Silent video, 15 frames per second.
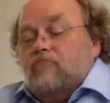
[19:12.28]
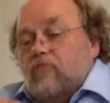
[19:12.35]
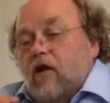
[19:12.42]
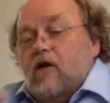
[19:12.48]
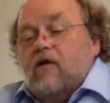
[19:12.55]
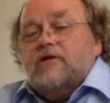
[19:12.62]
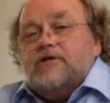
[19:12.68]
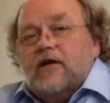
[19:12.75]

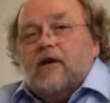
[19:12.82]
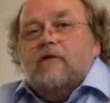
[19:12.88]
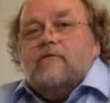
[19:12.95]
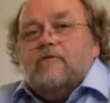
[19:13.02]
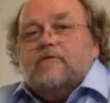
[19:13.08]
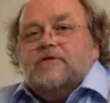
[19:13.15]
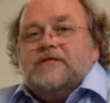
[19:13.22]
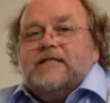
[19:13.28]
larger
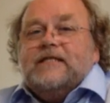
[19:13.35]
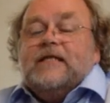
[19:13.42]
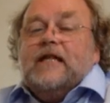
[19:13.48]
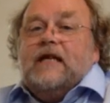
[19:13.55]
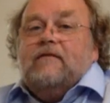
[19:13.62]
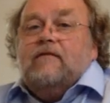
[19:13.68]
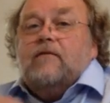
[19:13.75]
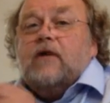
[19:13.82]
local city
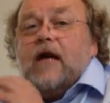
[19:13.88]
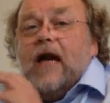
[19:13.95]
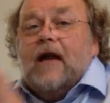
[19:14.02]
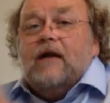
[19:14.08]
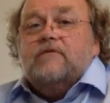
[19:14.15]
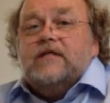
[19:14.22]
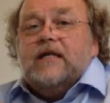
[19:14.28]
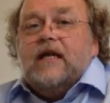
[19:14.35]
level,
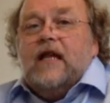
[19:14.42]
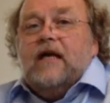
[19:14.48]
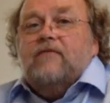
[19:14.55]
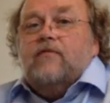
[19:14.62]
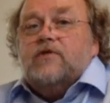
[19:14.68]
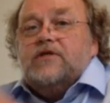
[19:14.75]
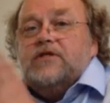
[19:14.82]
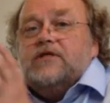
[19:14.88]
county
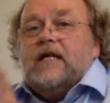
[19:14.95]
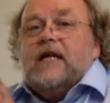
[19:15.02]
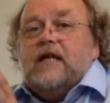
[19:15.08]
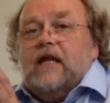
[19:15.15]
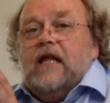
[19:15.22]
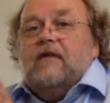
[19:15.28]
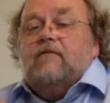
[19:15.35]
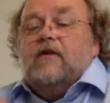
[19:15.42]
level,
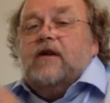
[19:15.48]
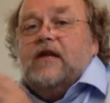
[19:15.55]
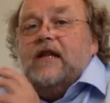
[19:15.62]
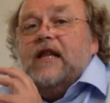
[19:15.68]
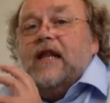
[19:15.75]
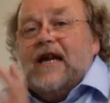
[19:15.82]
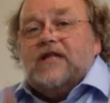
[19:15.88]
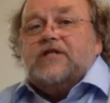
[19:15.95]
state level
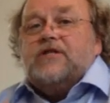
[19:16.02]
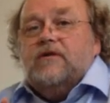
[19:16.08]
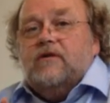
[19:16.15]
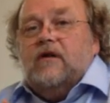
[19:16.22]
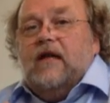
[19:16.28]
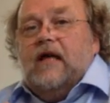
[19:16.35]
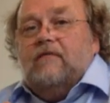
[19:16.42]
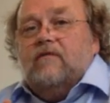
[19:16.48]
and
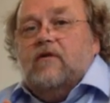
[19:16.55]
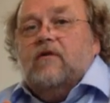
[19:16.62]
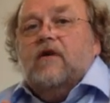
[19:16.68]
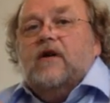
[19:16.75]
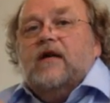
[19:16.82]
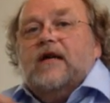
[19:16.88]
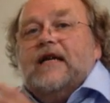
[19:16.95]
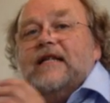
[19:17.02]
national level.
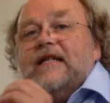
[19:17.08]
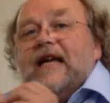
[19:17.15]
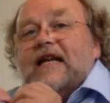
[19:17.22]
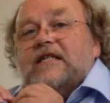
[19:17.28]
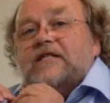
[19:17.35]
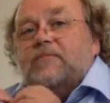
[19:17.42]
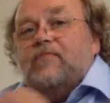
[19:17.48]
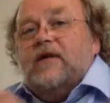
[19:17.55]
It
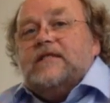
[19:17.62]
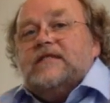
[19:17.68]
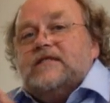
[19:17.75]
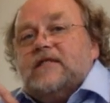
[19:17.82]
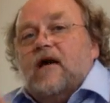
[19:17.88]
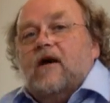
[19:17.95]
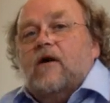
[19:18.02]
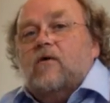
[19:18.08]

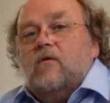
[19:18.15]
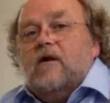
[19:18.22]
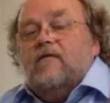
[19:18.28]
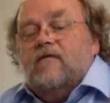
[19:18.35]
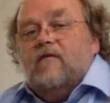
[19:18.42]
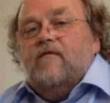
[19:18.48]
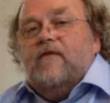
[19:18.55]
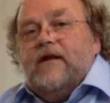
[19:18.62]
expresses the whole
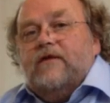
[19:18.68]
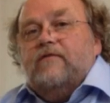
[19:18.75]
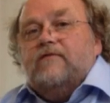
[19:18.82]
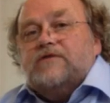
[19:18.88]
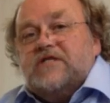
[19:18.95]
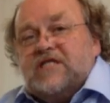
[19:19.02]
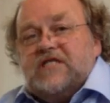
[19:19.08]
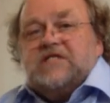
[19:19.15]
of the
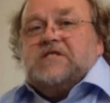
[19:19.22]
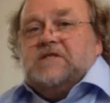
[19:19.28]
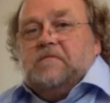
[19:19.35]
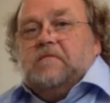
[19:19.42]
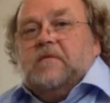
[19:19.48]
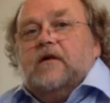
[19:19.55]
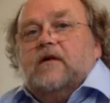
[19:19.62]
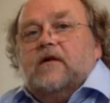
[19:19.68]
federal system
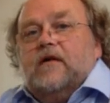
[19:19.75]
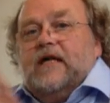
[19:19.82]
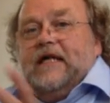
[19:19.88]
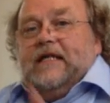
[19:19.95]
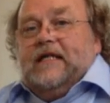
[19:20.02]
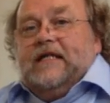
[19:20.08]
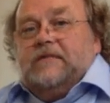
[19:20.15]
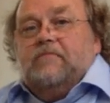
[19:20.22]

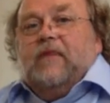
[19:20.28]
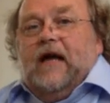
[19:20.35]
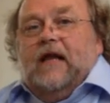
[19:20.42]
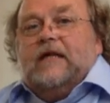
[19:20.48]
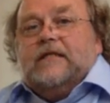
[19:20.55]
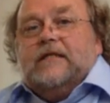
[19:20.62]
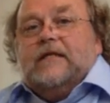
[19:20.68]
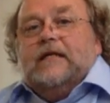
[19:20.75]
in this
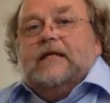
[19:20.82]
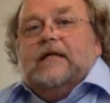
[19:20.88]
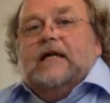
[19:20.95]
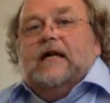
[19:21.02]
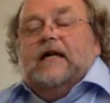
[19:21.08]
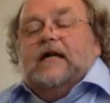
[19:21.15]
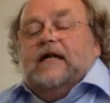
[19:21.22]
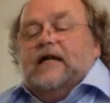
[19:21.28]
ballot,
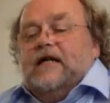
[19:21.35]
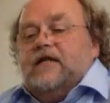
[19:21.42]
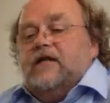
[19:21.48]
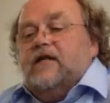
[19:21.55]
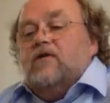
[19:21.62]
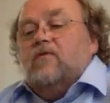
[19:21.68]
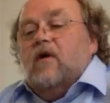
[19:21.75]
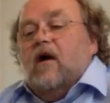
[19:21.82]

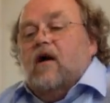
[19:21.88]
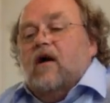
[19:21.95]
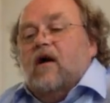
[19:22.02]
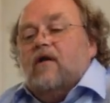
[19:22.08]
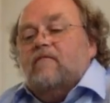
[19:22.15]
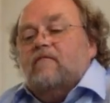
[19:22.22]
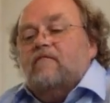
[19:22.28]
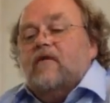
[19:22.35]
and you
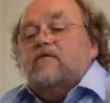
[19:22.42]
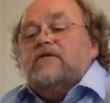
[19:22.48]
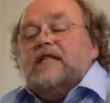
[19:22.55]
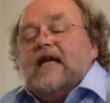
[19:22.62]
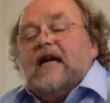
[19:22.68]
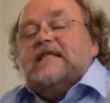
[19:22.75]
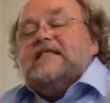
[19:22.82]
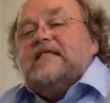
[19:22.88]
are
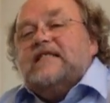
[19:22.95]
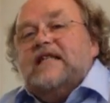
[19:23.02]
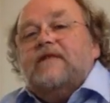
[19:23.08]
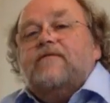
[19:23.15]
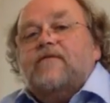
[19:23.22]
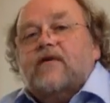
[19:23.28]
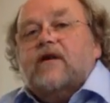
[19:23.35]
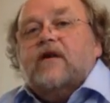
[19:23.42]
voting as a
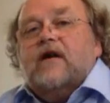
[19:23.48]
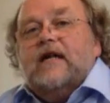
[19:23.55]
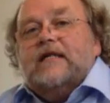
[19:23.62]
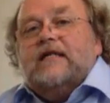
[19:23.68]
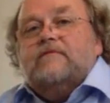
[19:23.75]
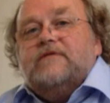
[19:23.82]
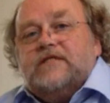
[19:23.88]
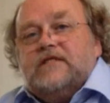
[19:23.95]
different
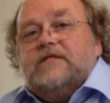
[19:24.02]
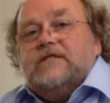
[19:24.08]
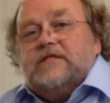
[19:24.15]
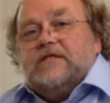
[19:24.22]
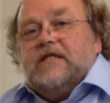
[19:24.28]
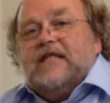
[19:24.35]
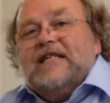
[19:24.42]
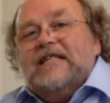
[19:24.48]
kind of
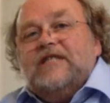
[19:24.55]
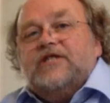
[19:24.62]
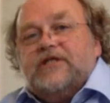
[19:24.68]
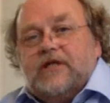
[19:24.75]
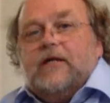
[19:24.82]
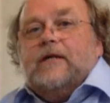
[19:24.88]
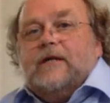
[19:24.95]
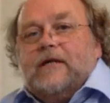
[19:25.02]
citizen
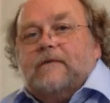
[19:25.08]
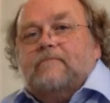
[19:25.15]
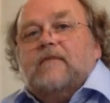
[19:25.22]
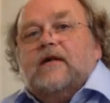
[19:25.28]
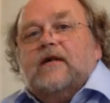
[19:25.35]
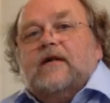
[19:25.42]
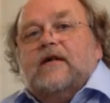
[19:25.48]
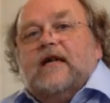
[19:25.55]
each time
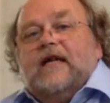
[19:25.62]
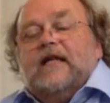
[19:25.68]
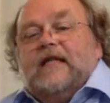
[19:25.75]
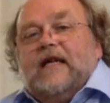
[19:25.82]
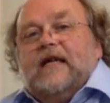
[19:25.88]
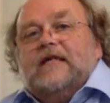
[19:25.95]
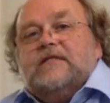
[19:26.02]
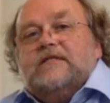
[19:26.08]
in
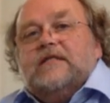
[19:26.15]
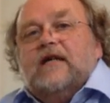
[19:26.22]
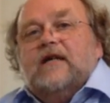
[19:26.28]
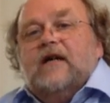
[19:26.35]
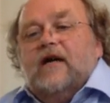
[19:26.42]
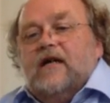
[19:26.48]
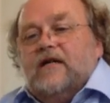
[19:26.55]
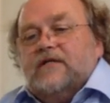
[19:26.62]
this.
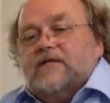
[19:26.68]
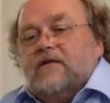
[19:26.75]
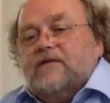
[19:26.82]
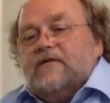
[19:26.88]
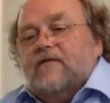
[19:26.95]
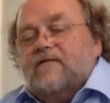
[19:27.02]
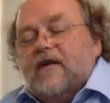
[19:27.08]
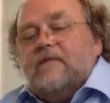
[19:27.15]
So
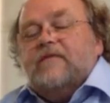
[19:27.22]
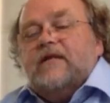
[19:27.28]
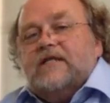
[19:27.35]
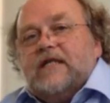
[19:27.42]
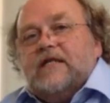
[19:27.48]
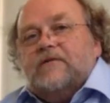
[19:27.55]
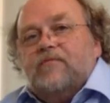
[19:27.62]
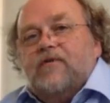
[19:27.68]
it's a
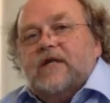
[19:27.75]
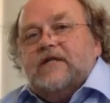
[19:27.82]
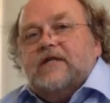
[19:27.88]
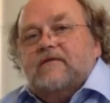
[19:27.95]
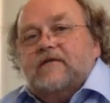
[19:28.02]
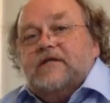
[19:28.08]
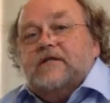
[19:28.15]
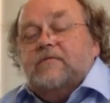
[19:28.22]
fabulous
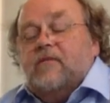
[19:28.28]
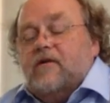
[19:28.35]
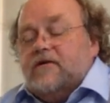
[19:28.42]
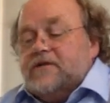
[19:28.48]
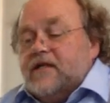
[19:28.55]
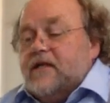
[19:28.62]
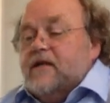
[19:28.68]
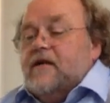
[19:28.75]
expression of the
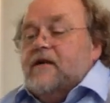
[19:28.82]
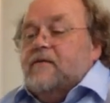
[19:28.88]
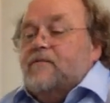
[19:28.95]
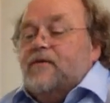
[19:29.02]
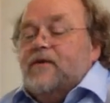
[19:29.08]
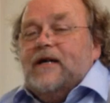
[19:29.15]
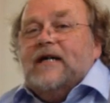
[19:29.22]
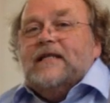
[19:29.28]
democracy.
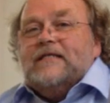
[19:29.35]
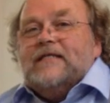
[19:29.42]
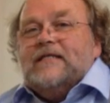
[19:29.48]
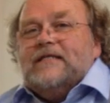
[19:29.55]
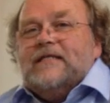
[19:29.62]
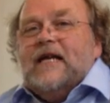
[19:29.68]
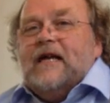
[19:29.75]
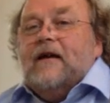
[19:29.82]
But as I
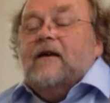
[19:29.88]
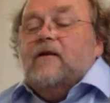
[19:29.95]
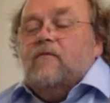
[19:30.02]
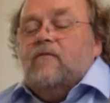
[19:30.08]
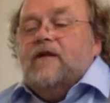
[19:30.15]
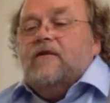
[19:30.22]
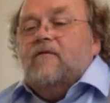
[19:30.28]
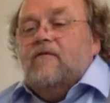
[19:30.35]
say,
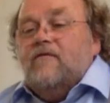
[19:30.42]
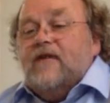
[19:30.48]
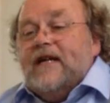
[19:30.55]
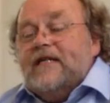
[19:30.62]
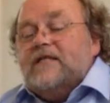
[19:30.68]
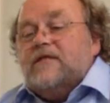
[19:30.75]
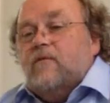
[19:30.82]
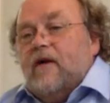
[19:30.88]
when you're
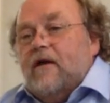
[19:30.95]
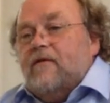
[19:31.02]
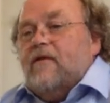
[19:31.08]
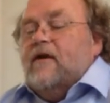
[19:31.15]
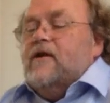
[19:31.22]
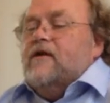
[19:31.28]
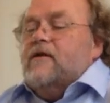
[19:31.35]
faced with